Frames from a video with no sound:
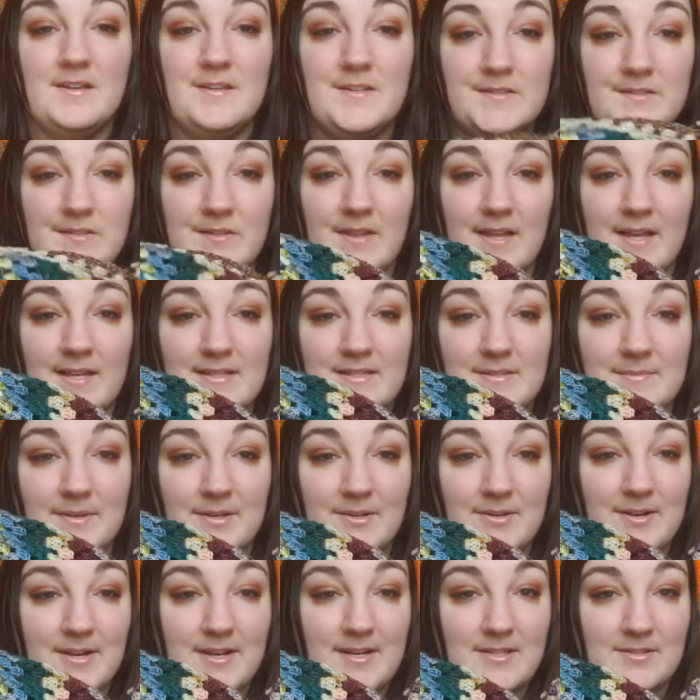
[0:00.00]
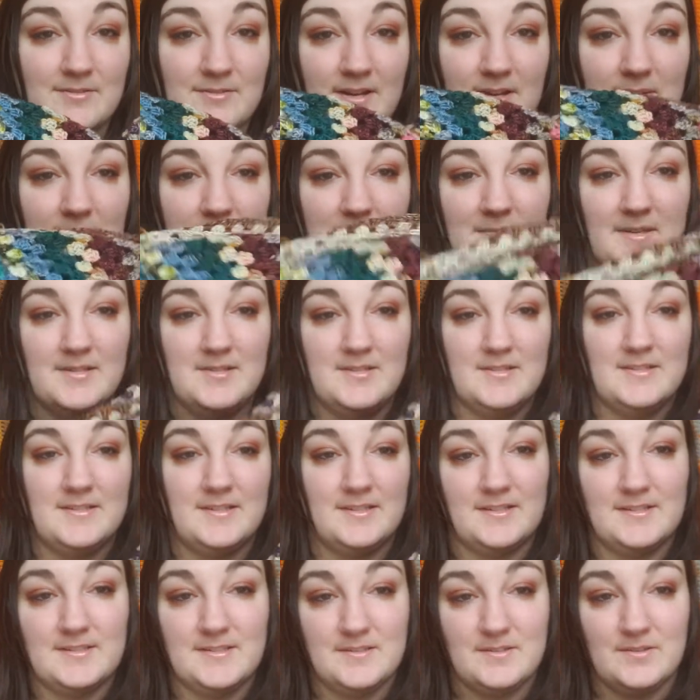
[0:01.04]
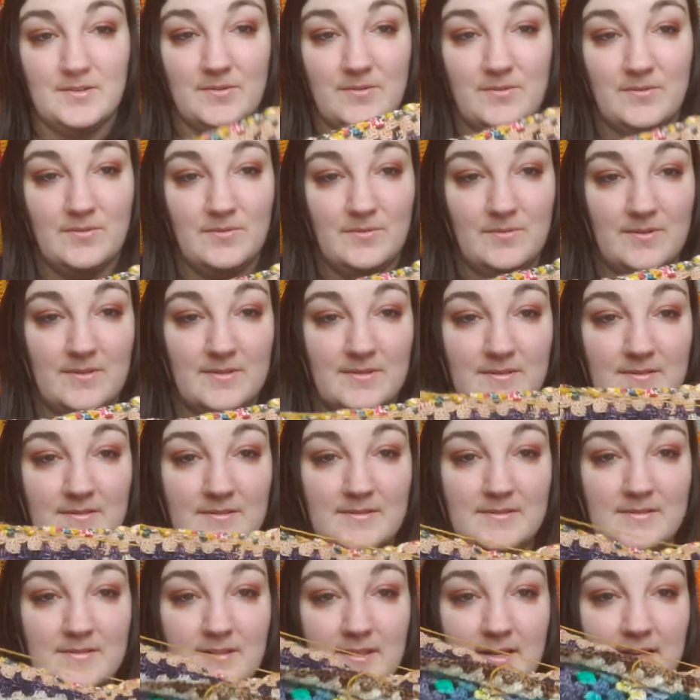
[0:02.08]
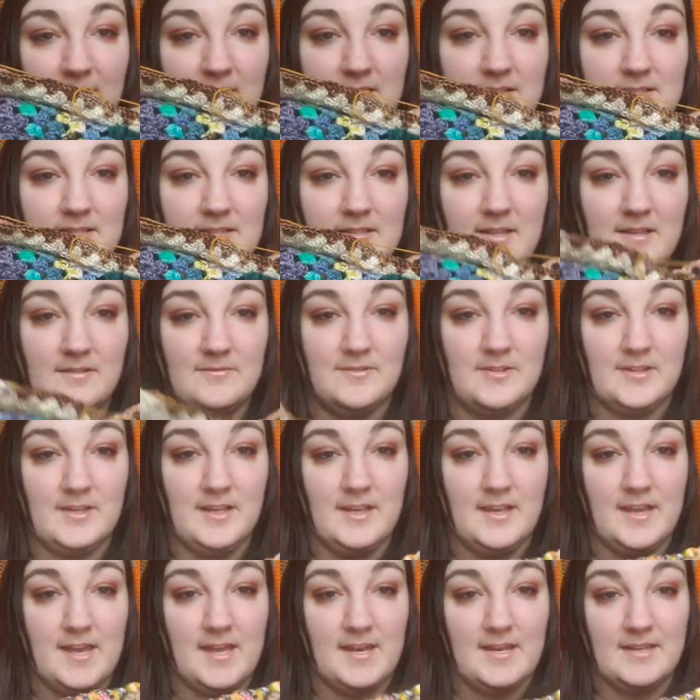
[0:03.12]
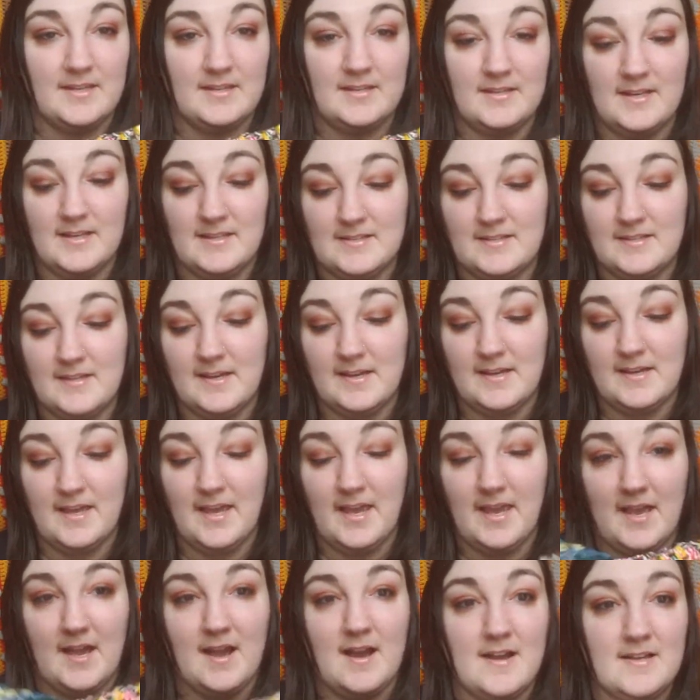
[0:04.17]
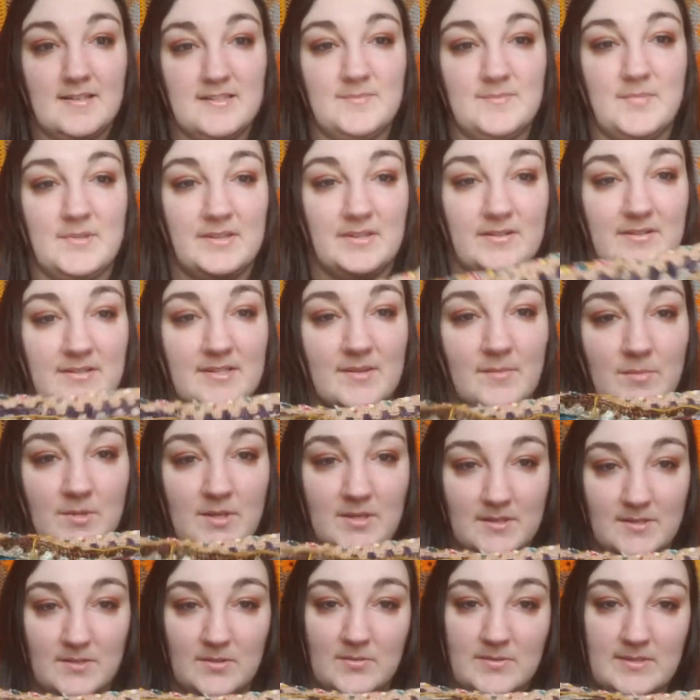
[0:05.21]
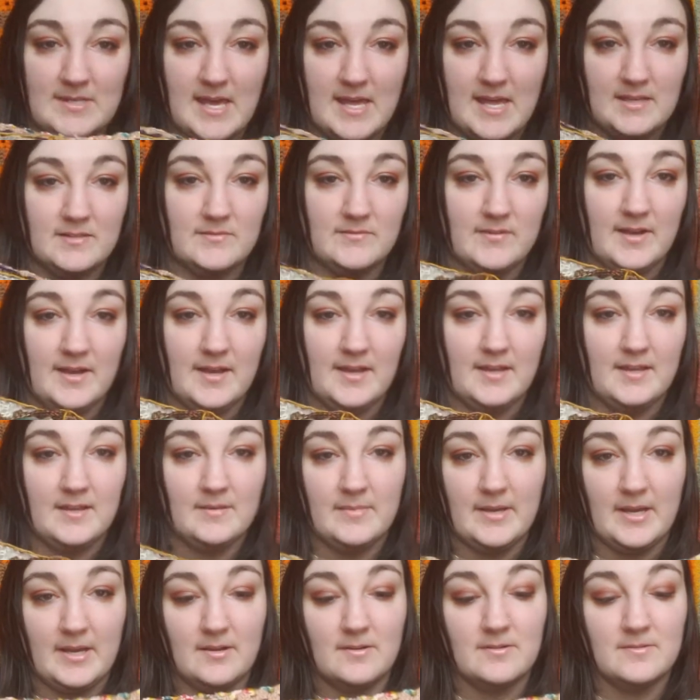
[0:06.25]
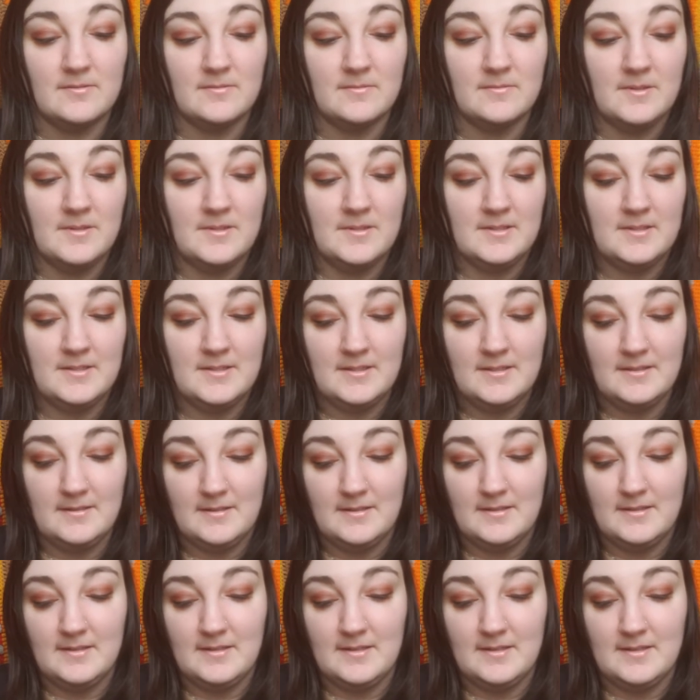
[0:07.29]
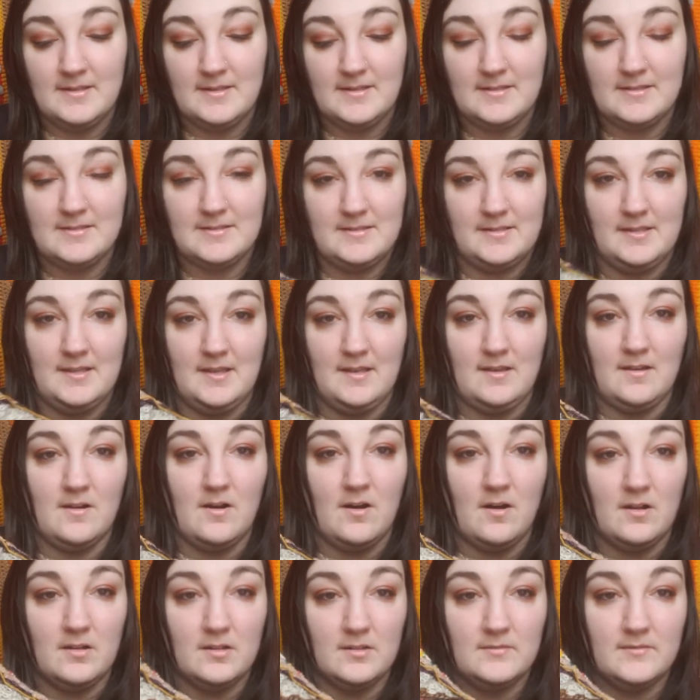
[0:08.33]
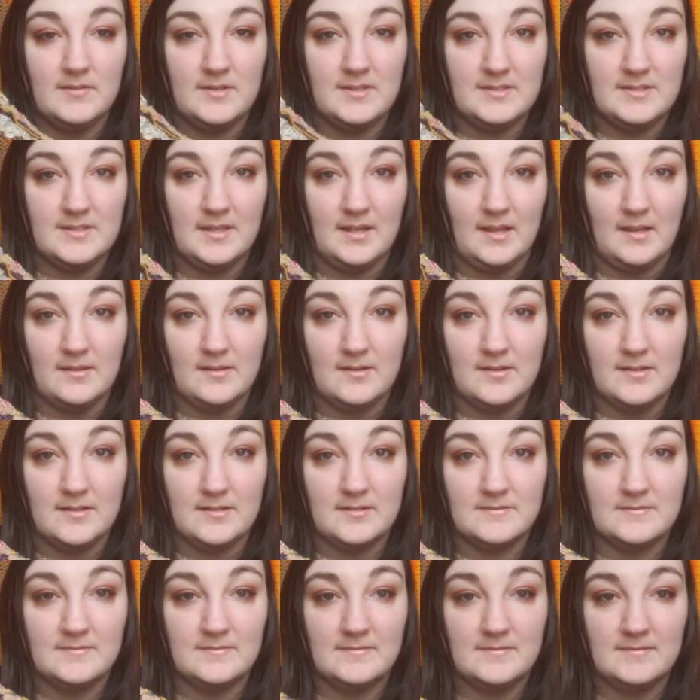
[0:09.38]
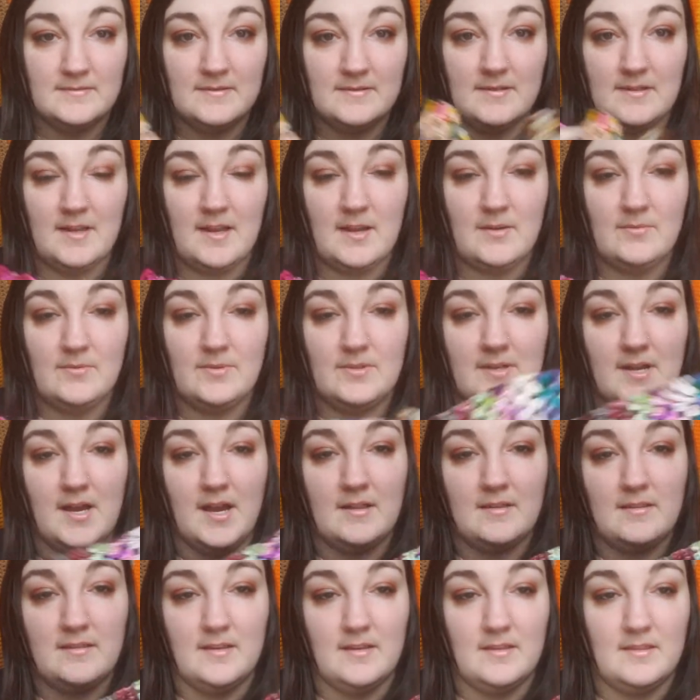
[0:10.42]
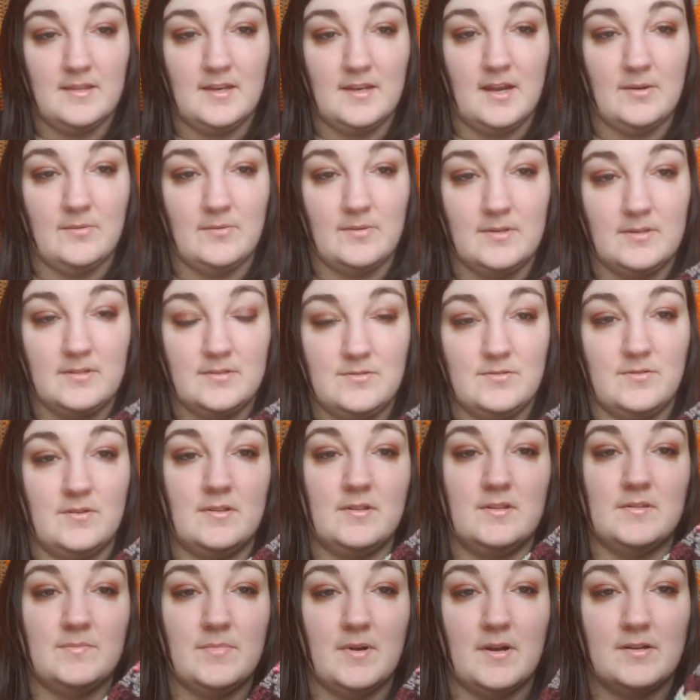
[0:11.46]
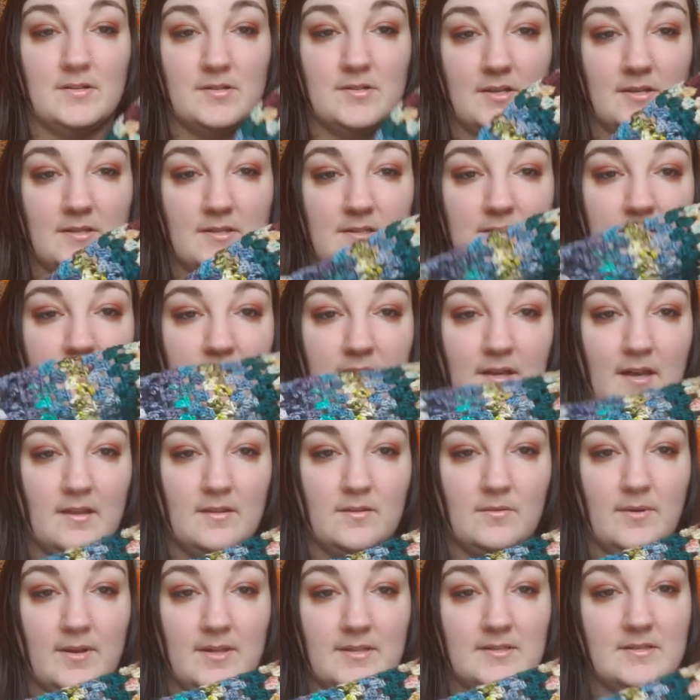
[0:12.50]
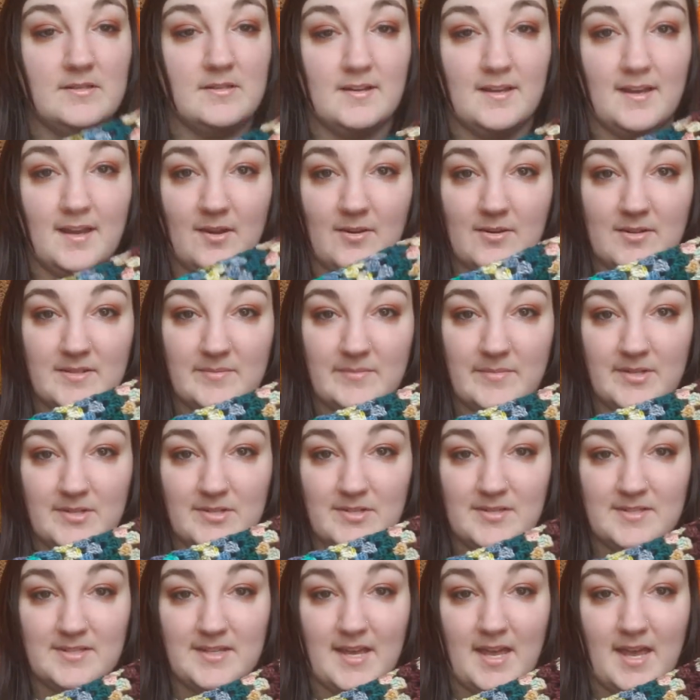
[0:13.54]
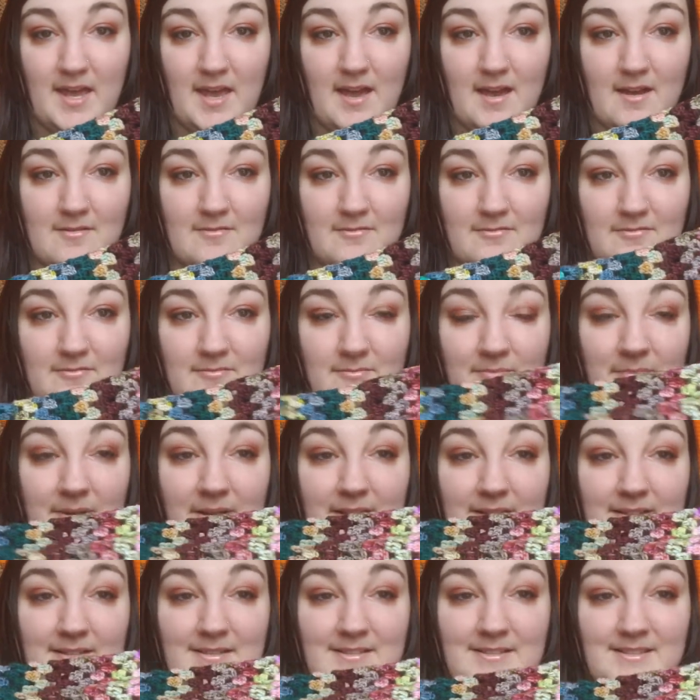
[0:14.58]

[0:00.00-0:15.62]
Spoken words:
So that's my granny stripe. It just looks so, like, I just love looking at it. It's chaos, but there's something so satisfying about seeing all of these together. I would not think that I would enjoy this project and the way it's turning out as much as I have, but